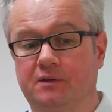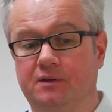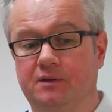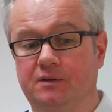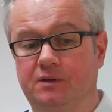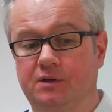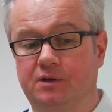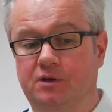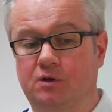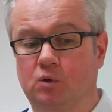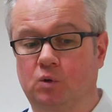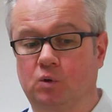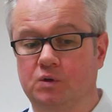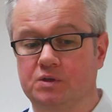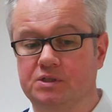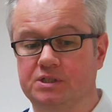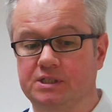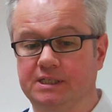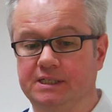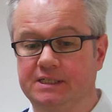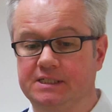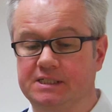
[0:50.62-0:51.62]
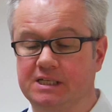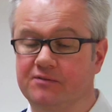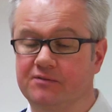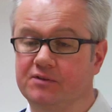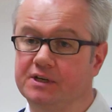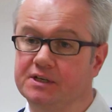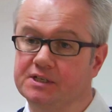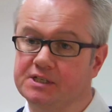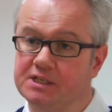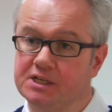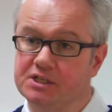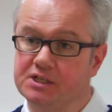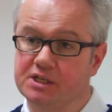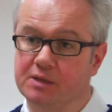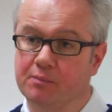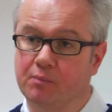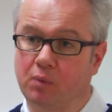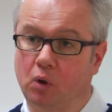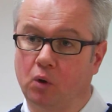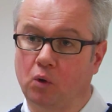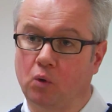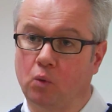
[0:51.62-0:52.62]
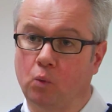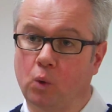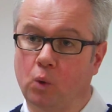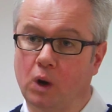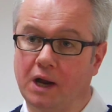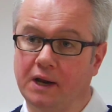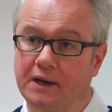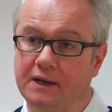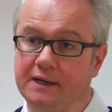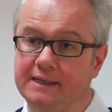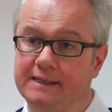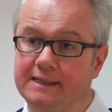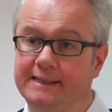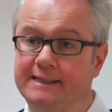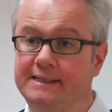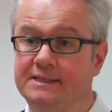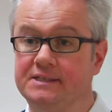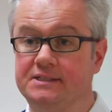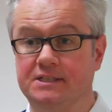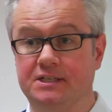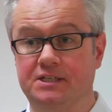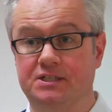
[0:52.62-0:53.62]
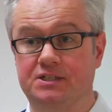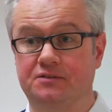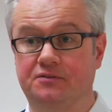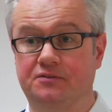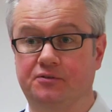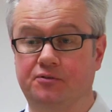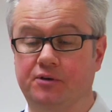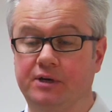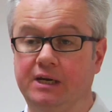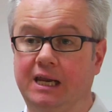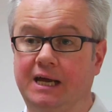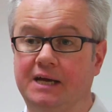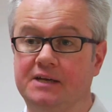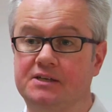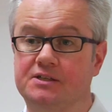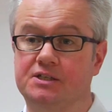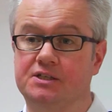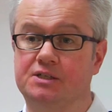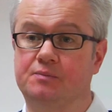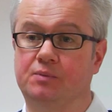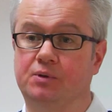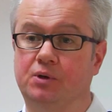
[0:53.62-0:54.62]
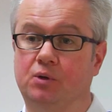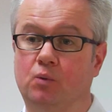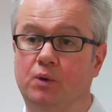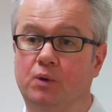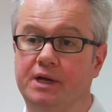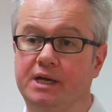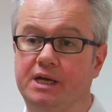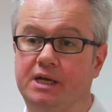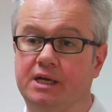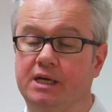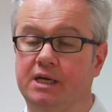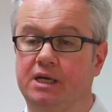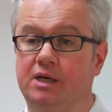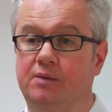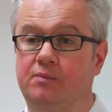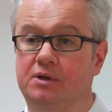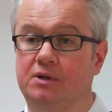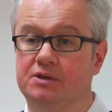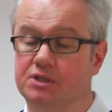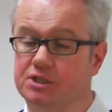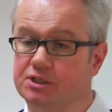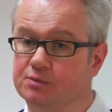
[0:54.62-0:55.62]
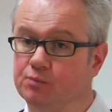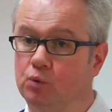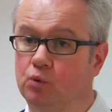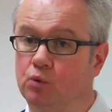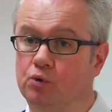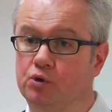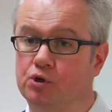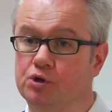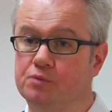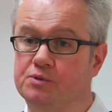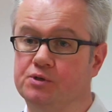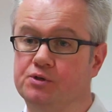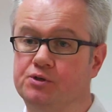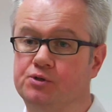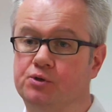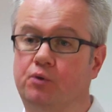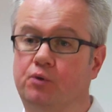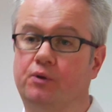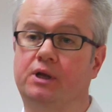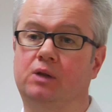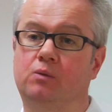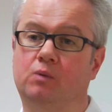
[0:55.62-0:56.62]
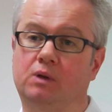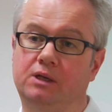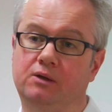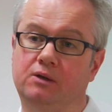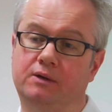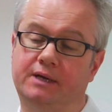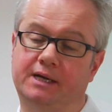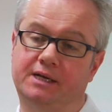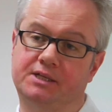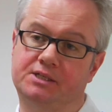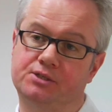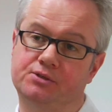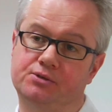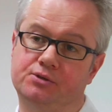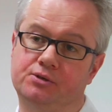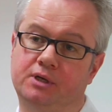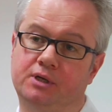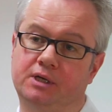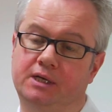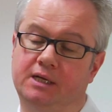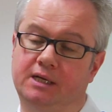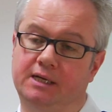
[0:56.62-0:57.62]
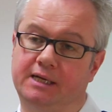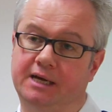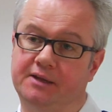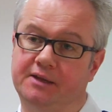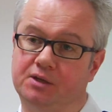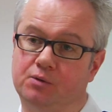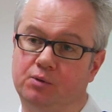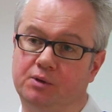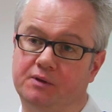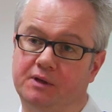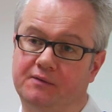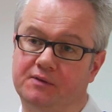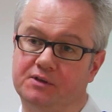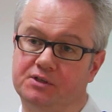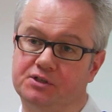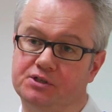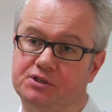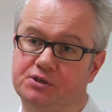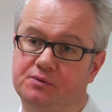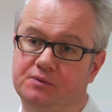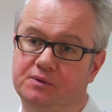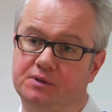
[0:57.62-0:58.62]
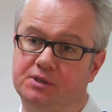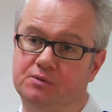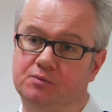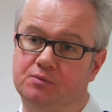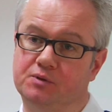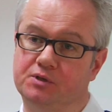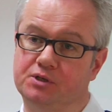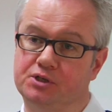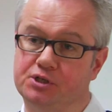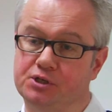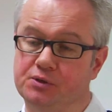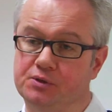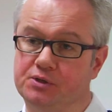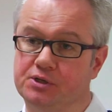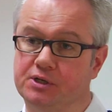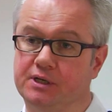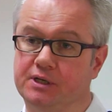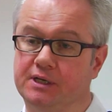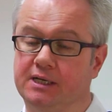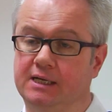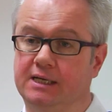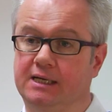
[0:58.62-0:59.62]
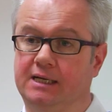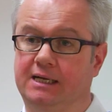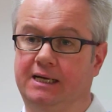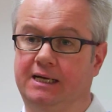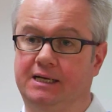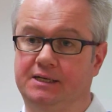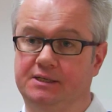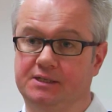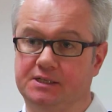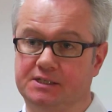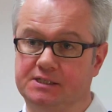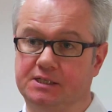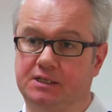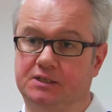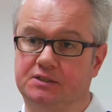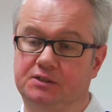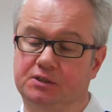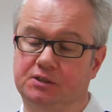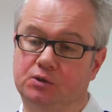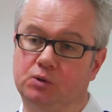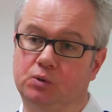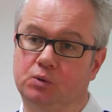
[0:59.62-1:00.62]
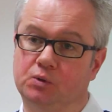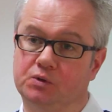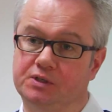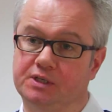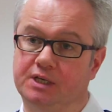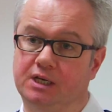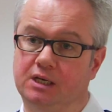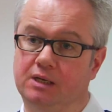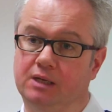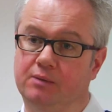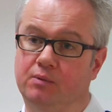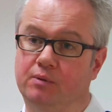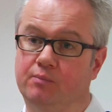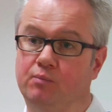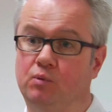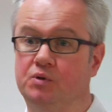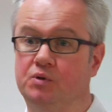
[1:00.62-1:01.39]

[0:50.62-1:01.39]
The course is given in Teaching Block 1. It consists of 3 lectures per week, plus a small group tutorial where you'll get together with other students with a tutor and discuss the course in a little bit